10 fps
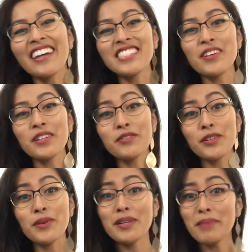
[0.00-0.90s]
How's it going,
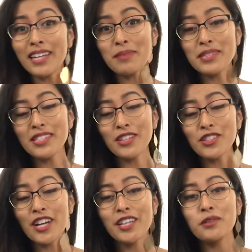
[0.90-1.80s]
everyone? My name is
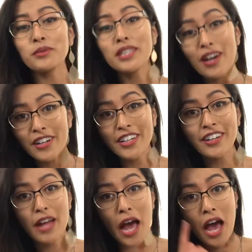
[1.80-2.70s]
Sunshine, and we are
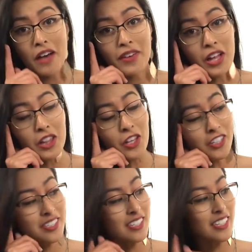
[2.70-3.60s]
here to have a
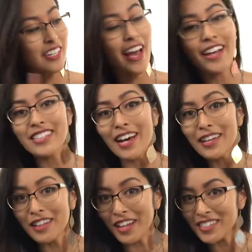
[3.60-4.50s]
look-see at
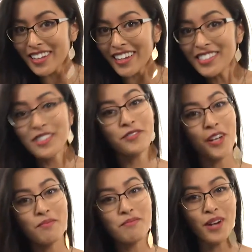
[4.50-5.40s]
eyeglass case
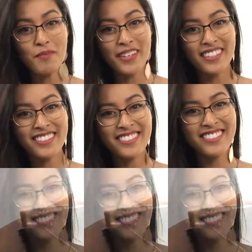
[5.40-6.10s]
from Brahmin.